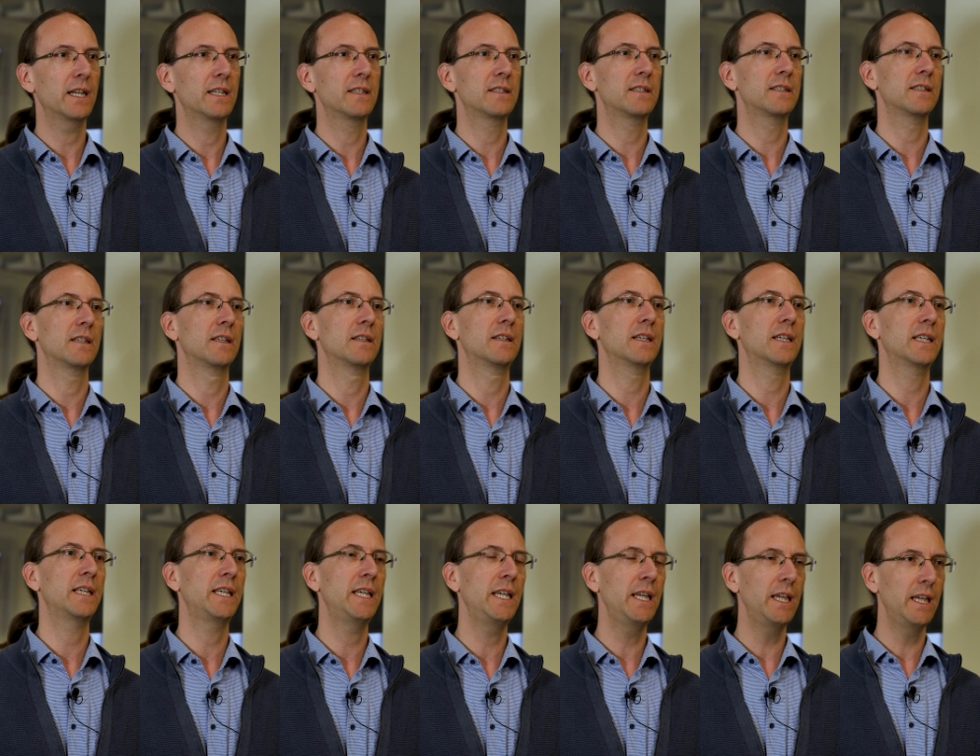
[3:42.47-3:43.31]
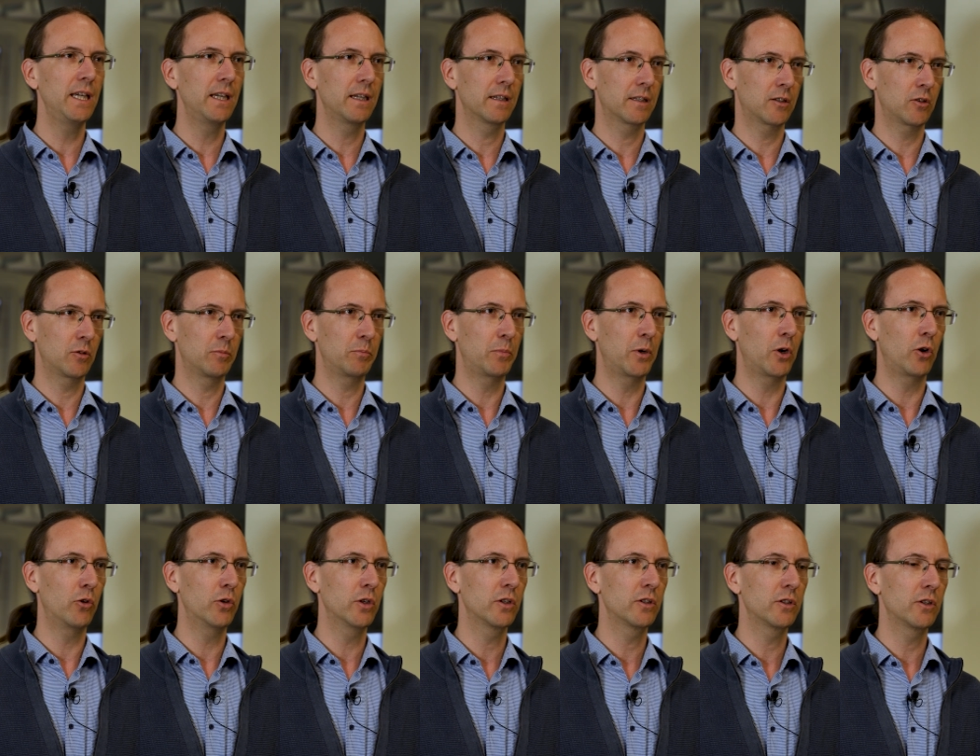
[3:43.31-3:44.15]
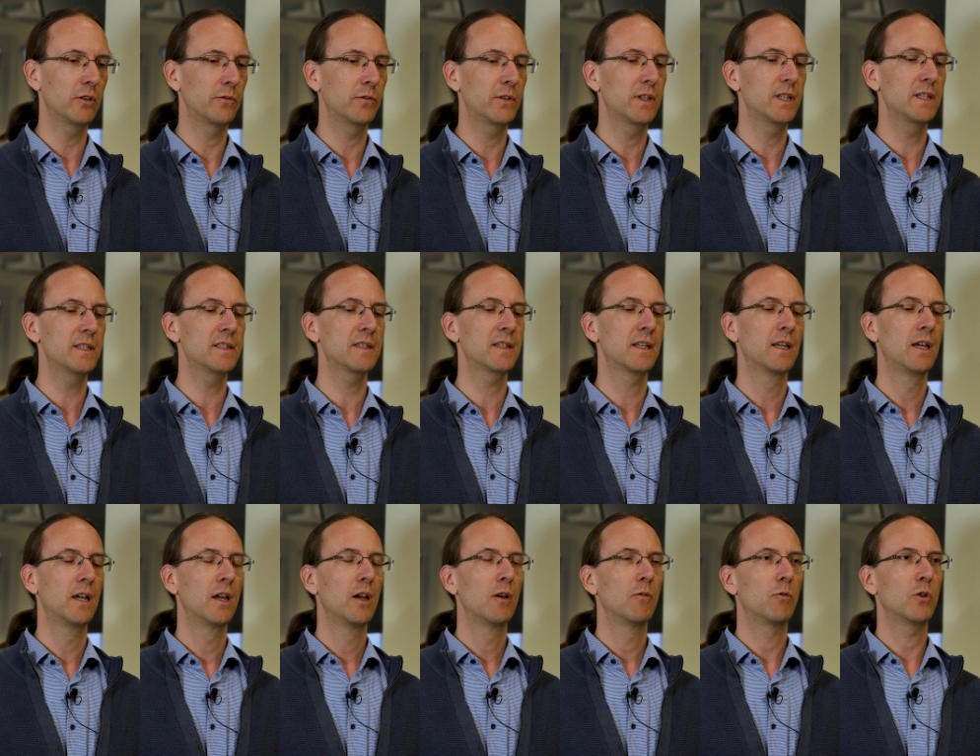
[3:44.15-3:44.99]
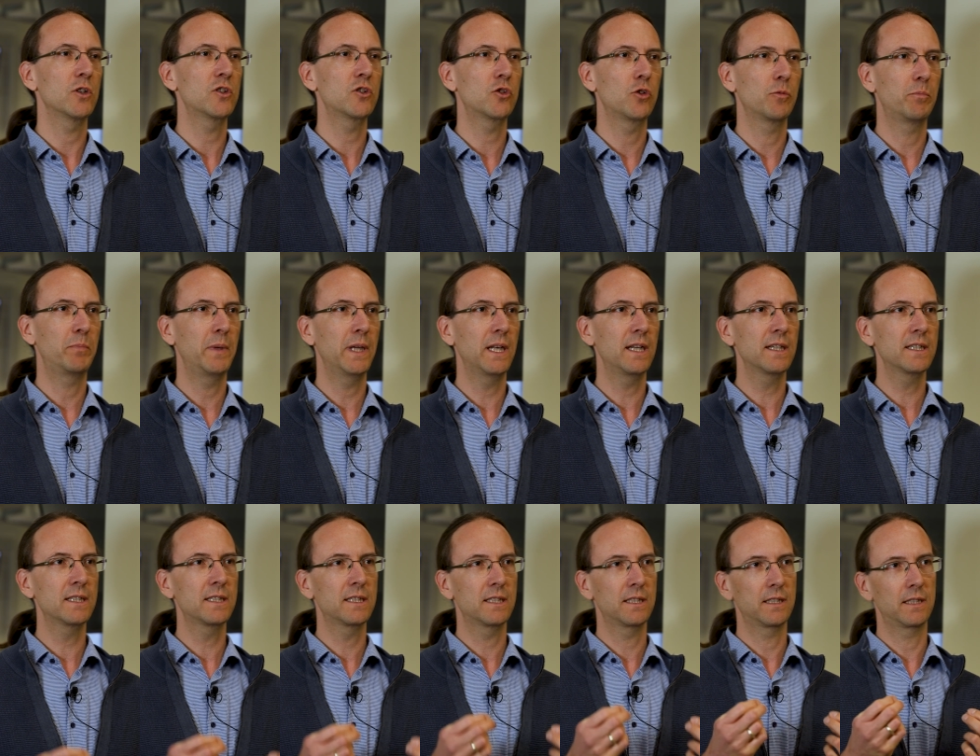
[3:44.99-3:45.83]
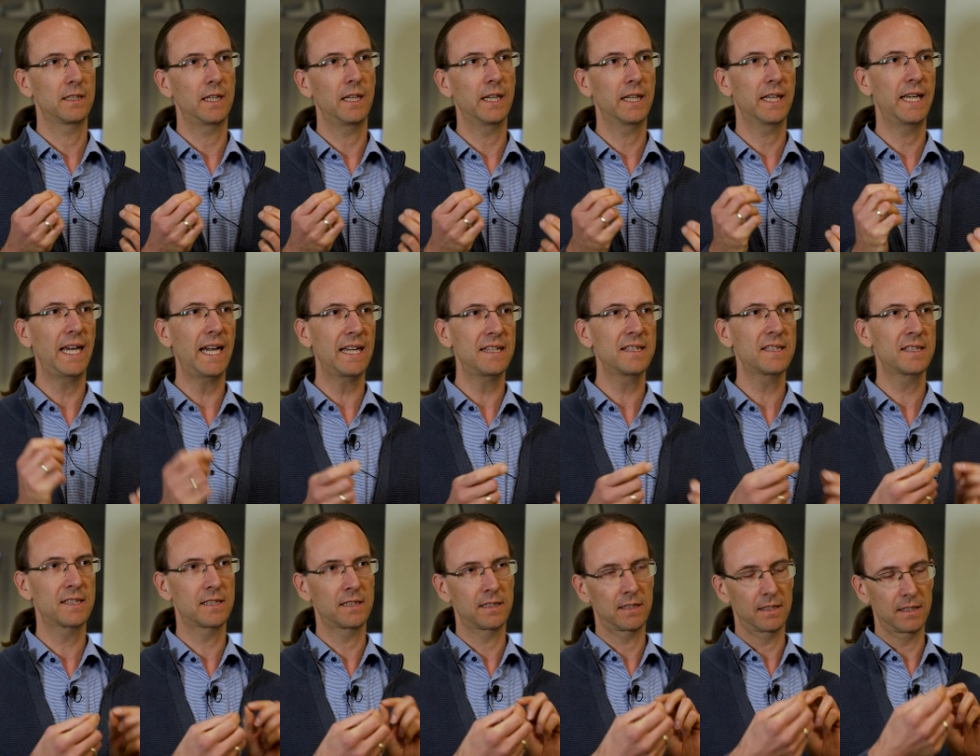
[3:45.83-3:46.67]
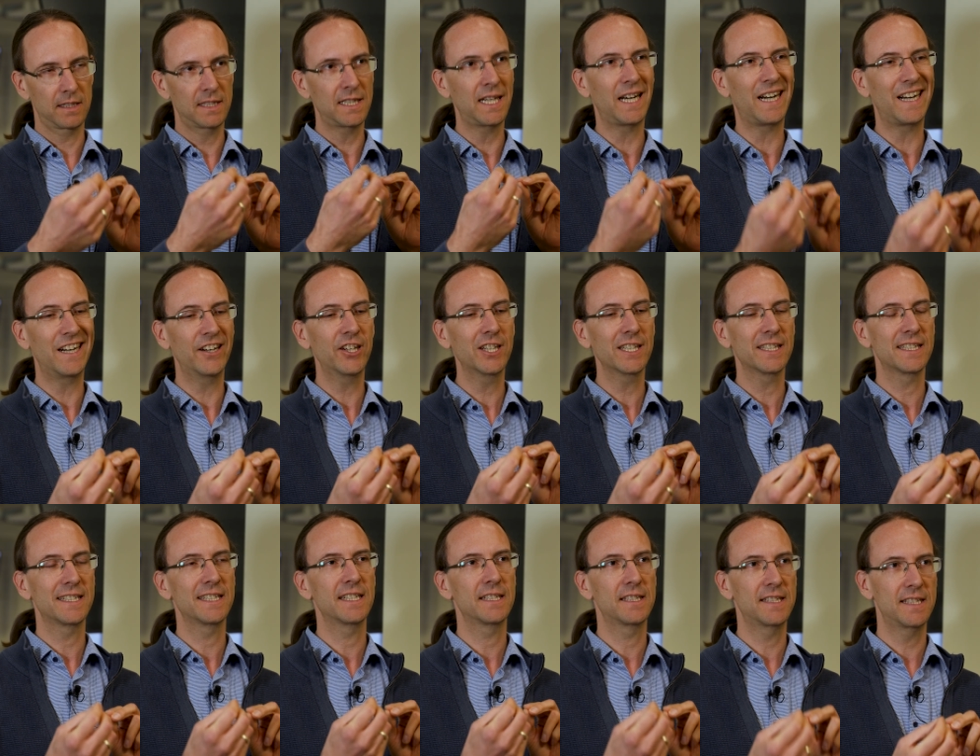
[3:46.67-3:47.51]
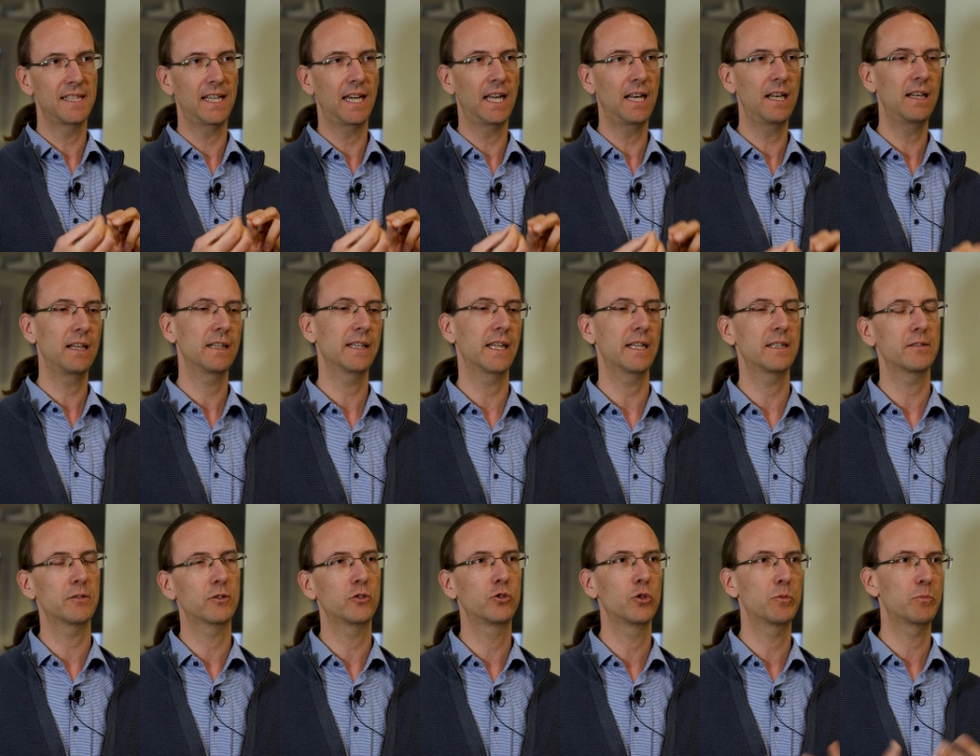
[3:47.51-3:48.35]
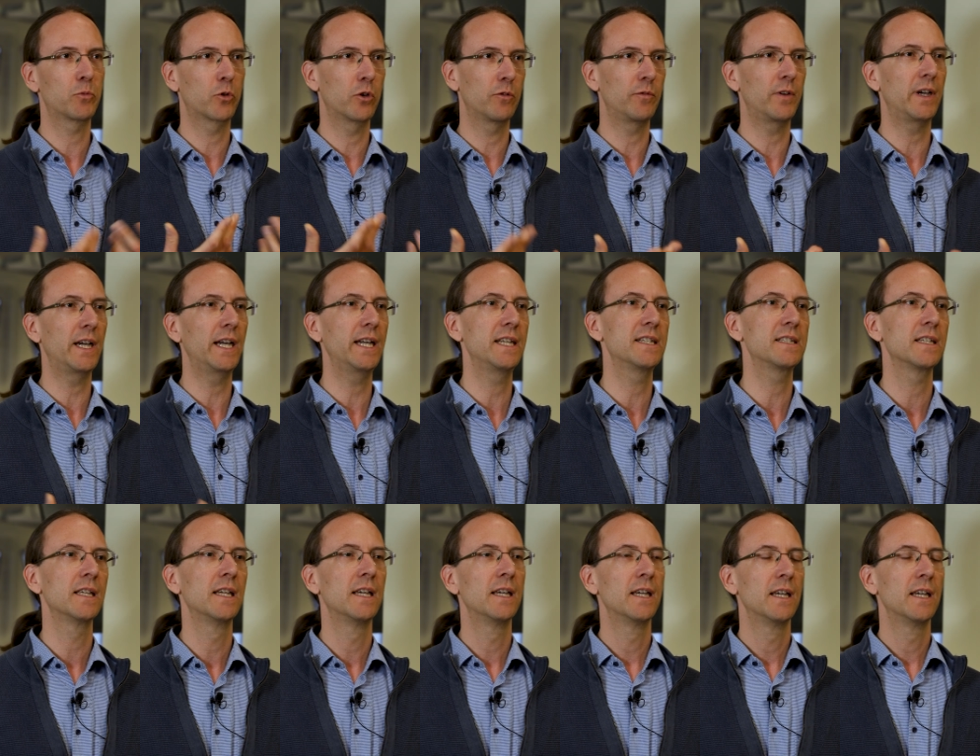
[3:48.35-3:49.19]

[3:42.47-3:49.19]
And uh, the key component of this was to build a gas target cell that could provide